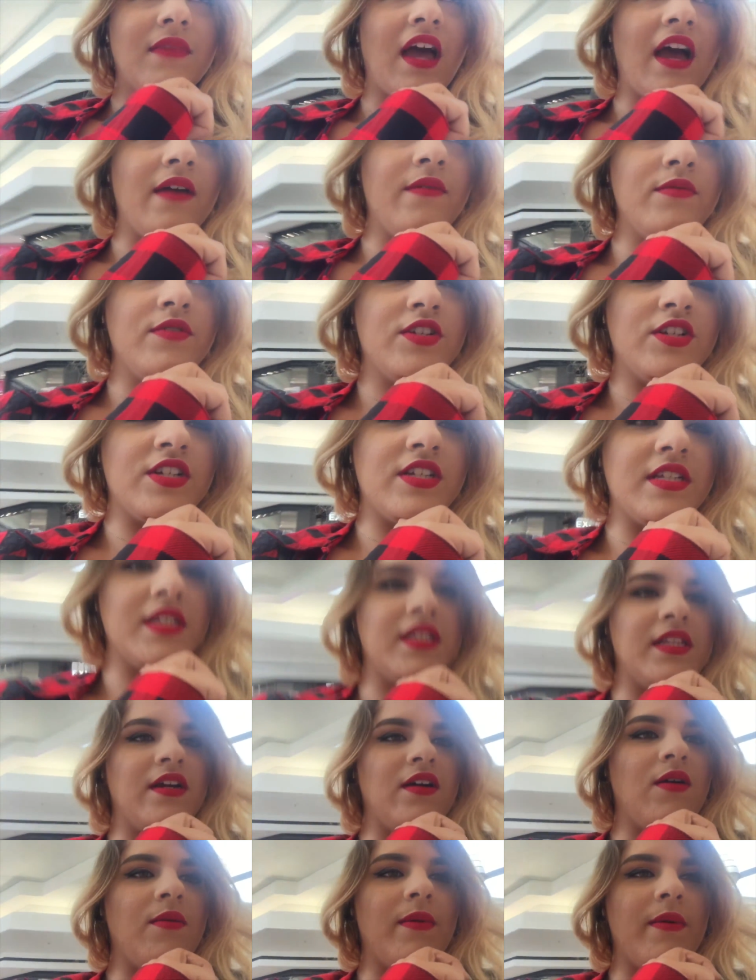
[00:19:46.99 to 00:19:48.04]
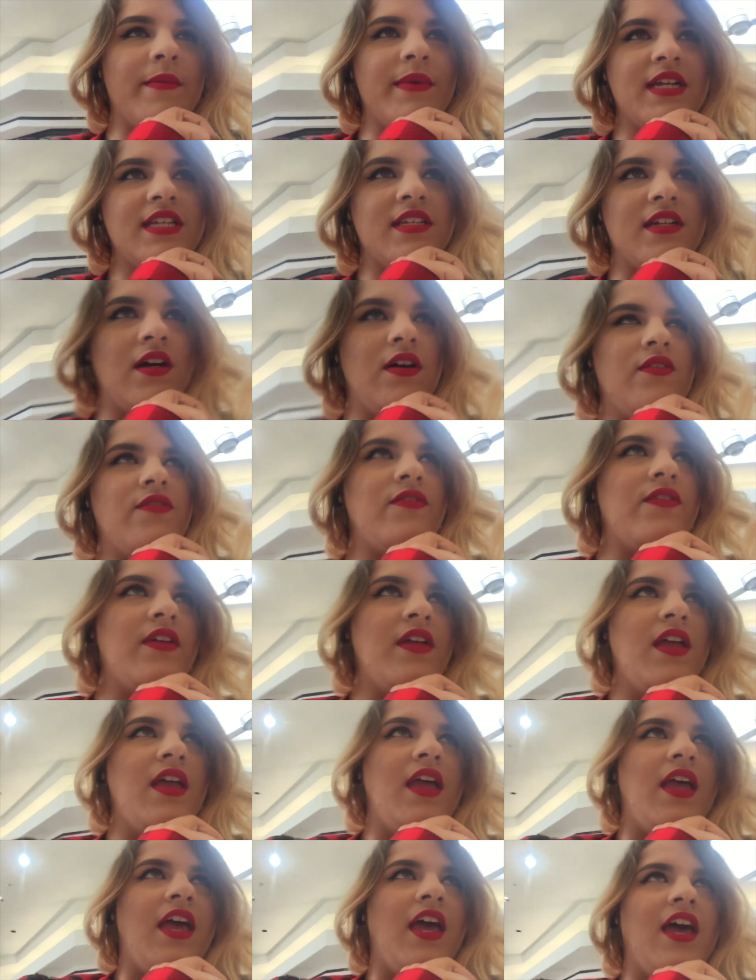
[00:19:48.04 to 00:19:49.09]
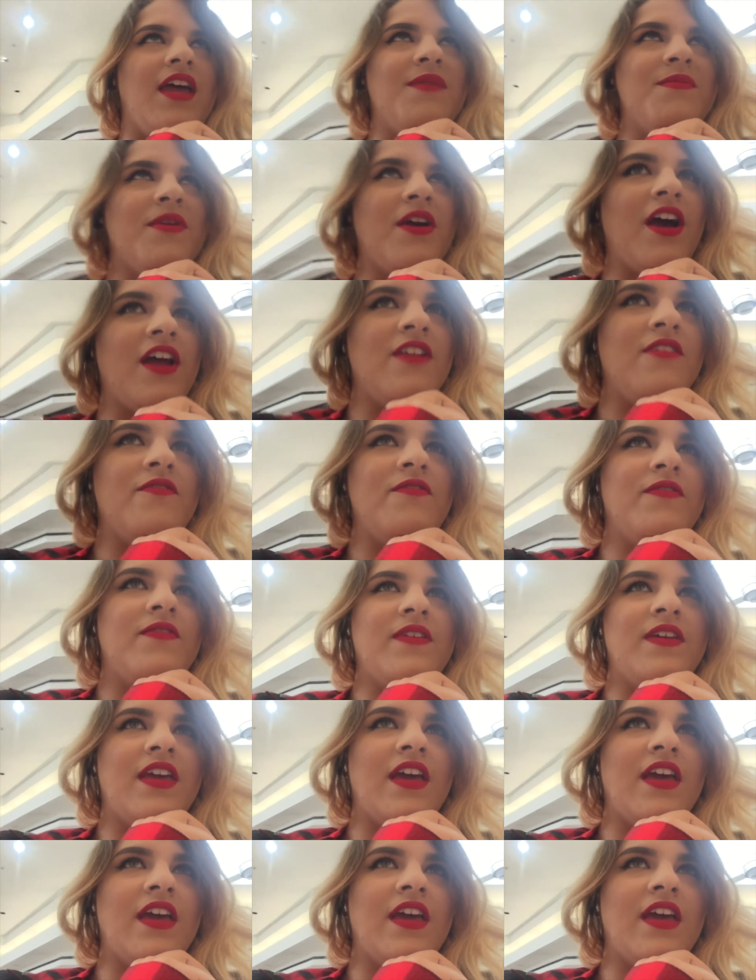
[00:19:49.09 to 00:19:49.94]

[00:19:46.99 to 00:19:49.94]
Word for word: I was just in there all by myself, and I'm kind of